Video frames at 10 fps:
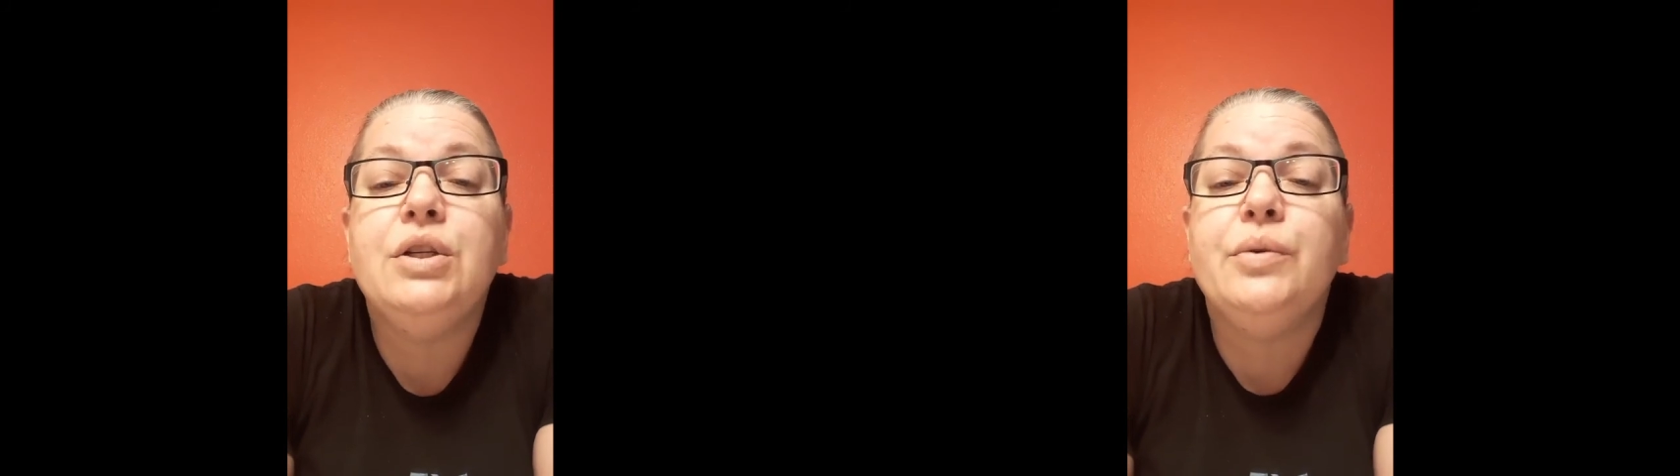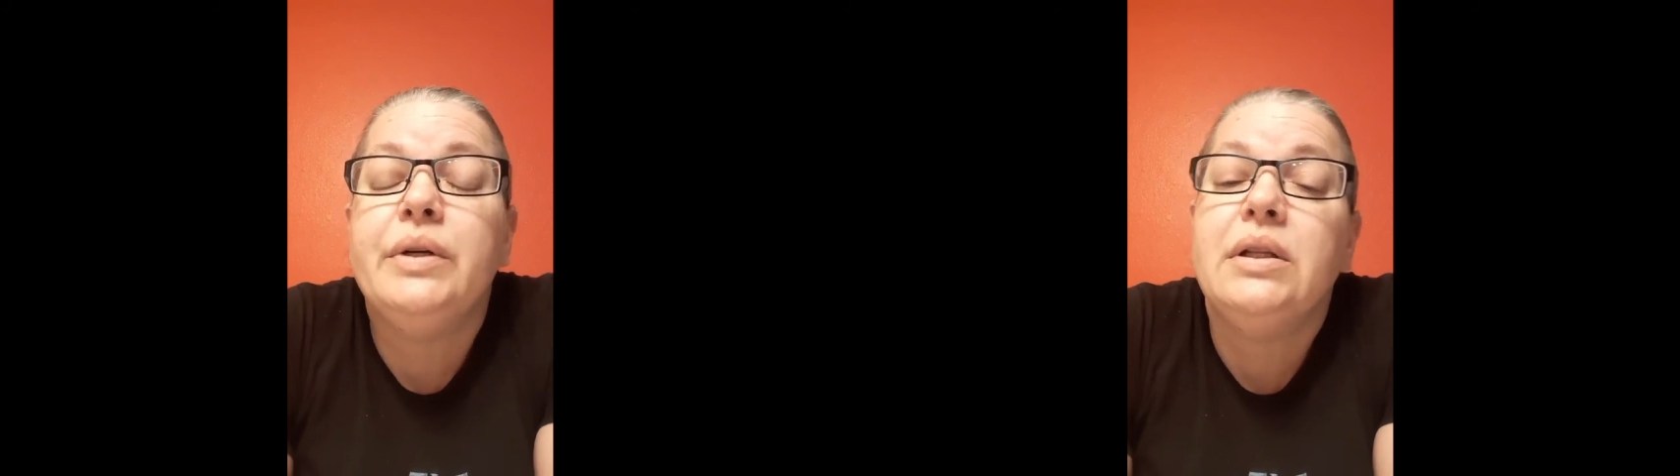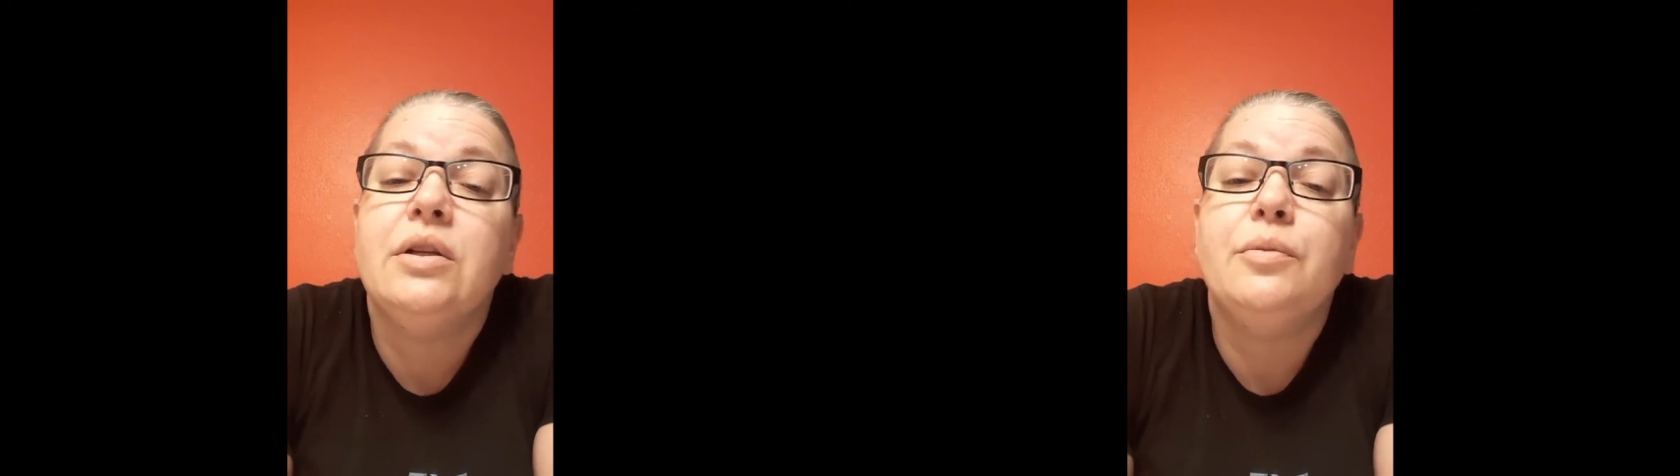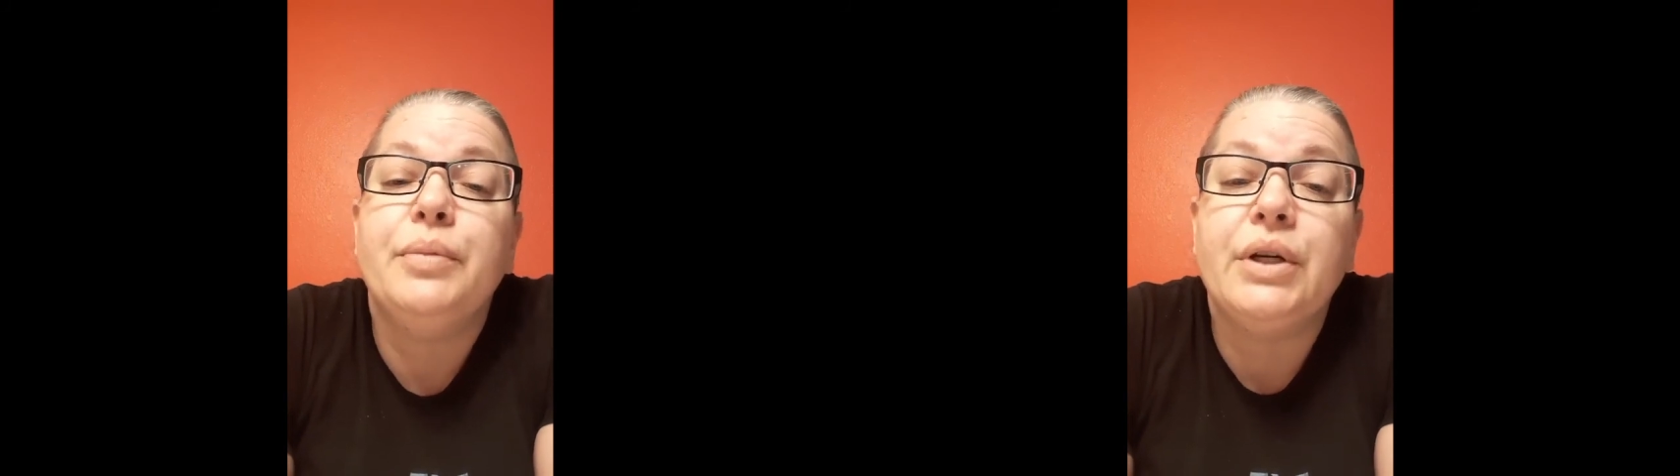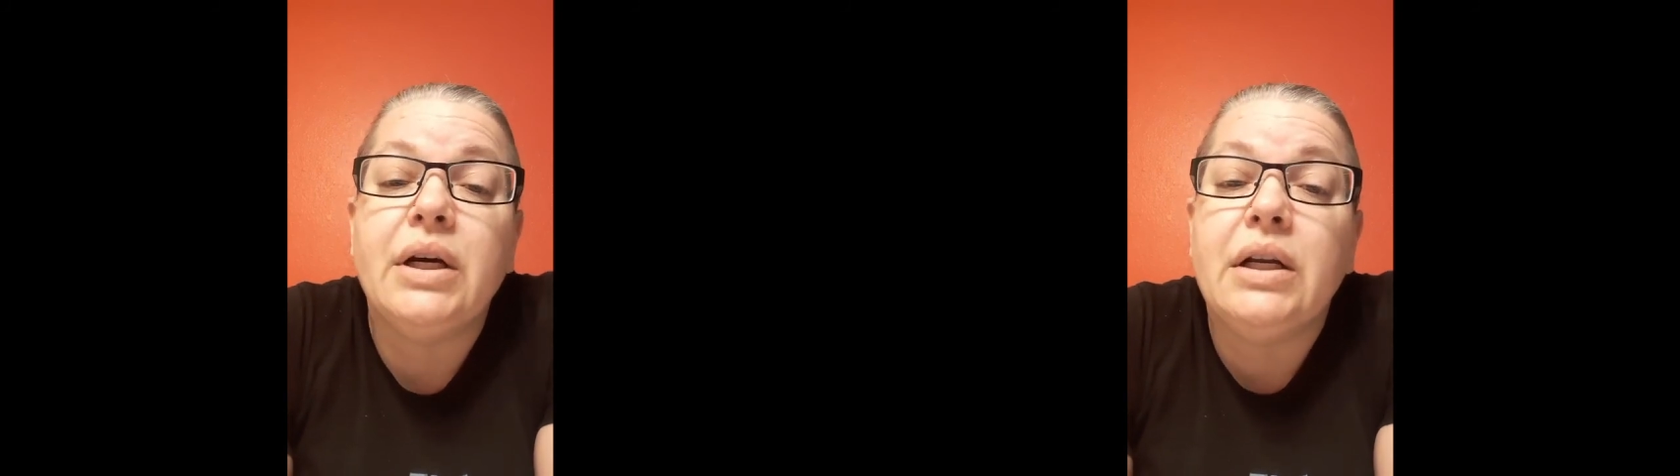doing a little
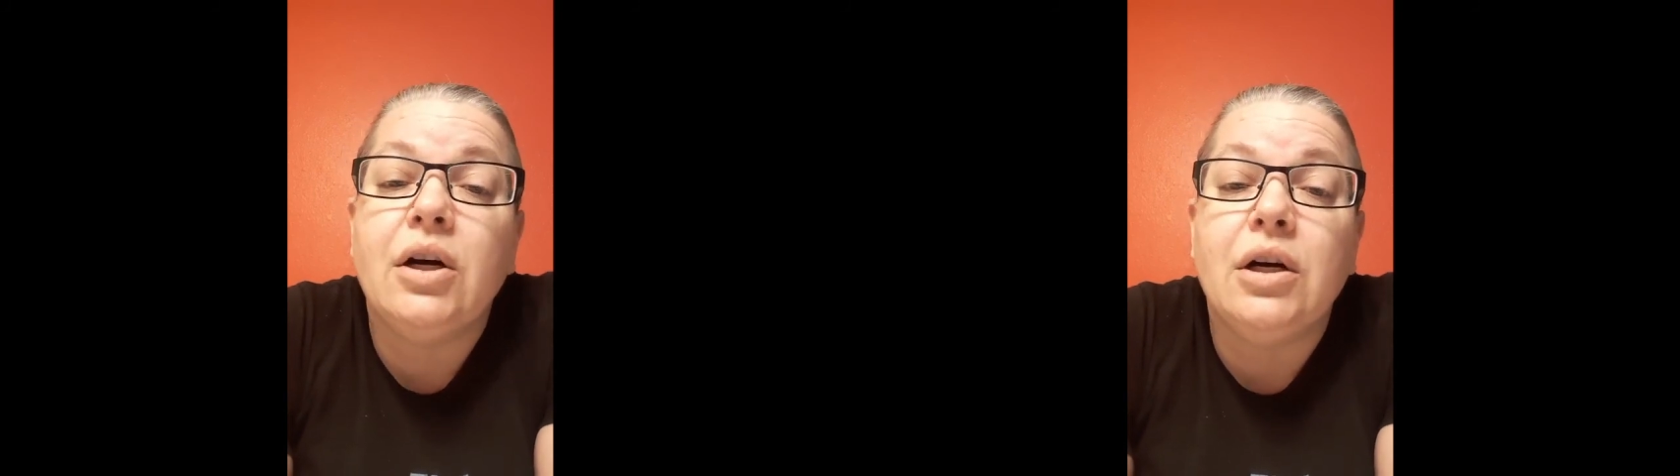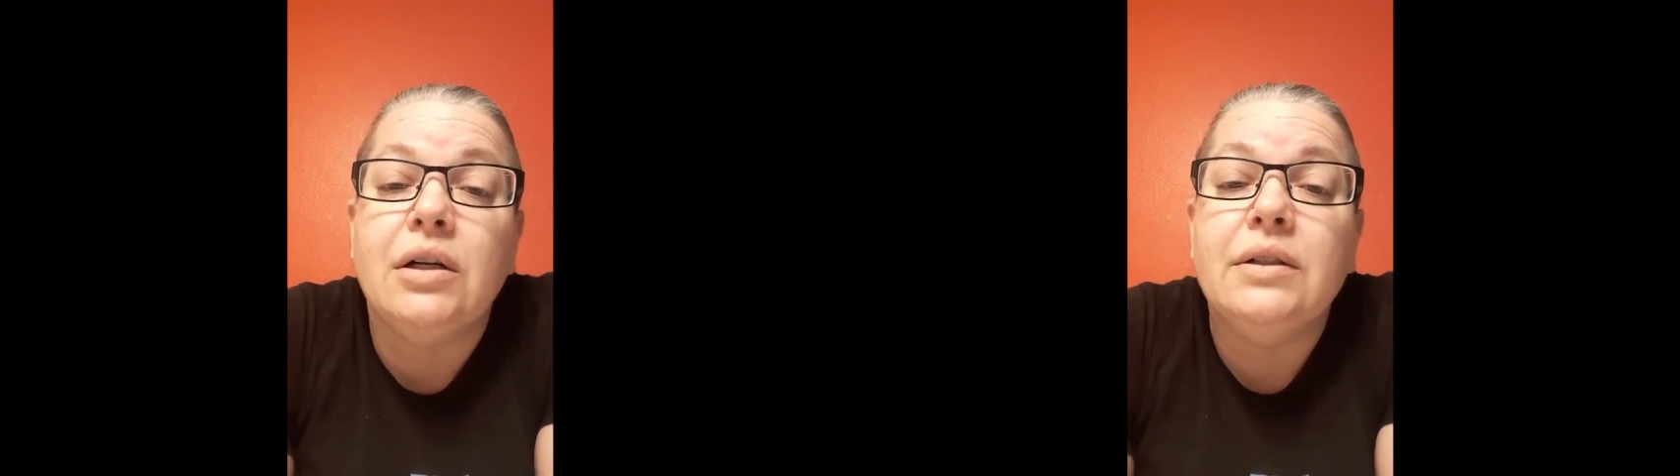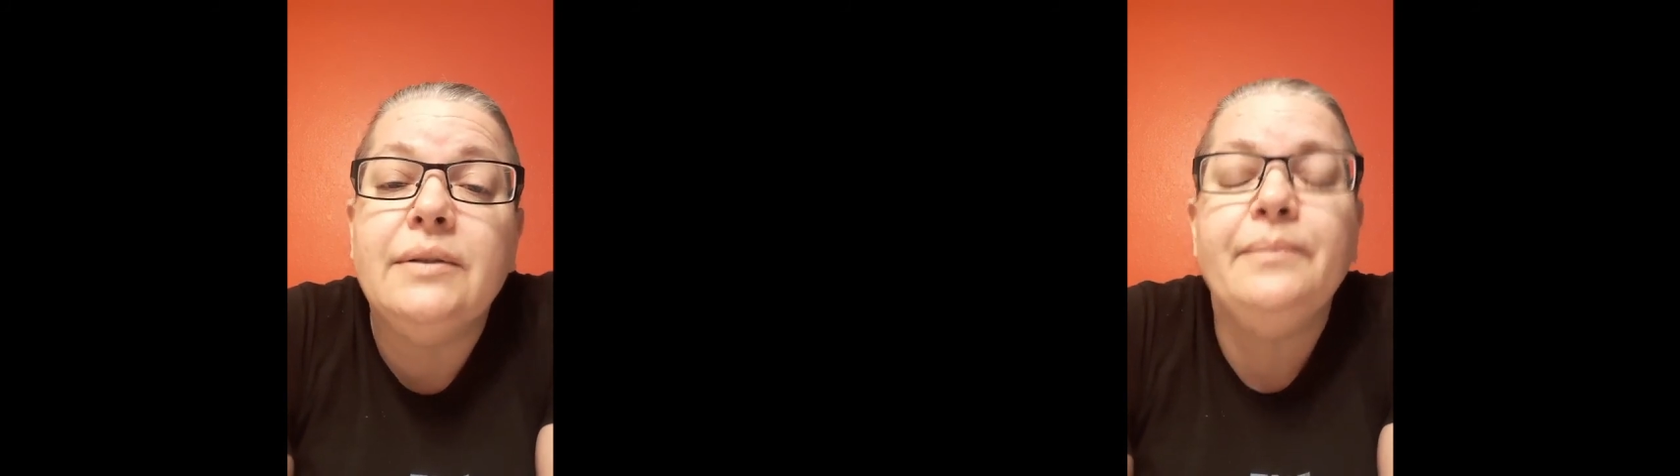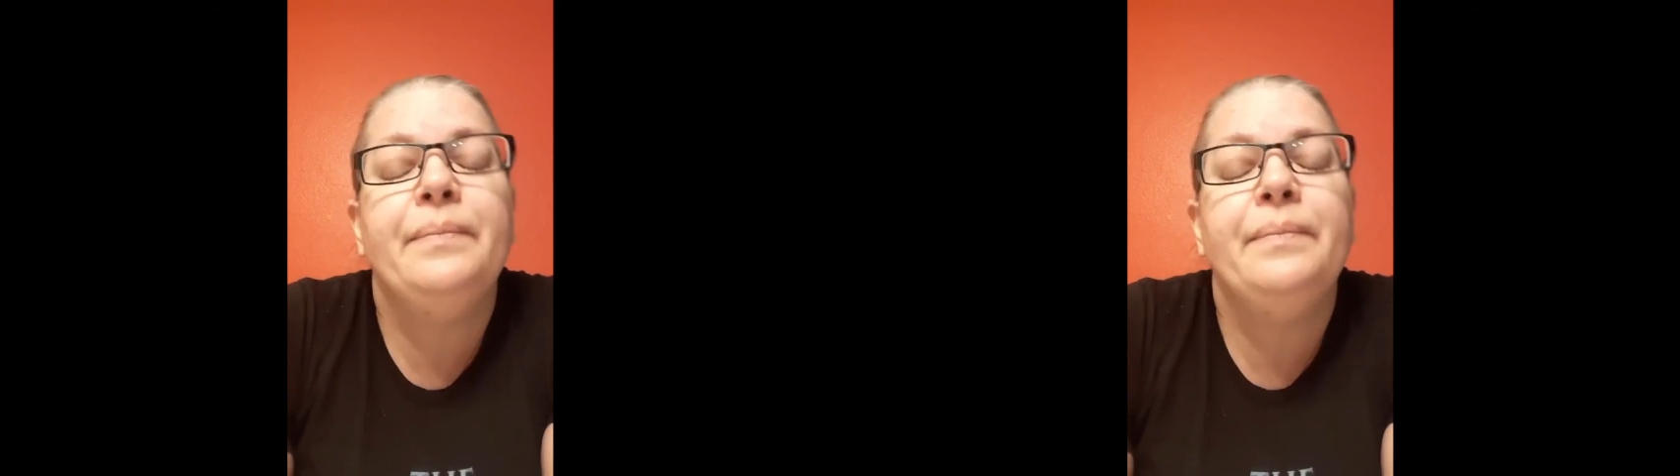book unhaul.